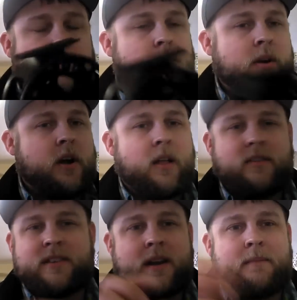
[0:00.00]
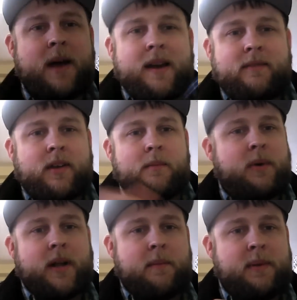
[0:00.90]
and I'm not even gonna
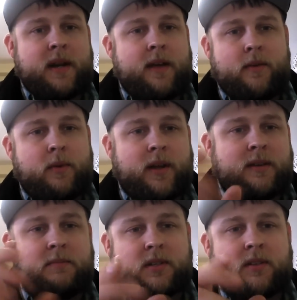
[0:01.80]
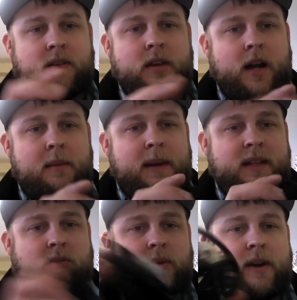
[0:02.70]
bring up any other reels. I'm just gonna talk
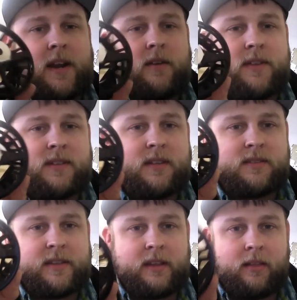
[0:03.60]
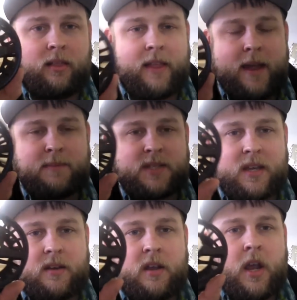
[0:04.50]
about this one right here. This is the
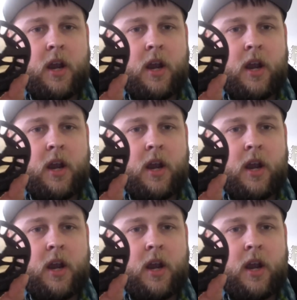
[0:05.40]
Lamson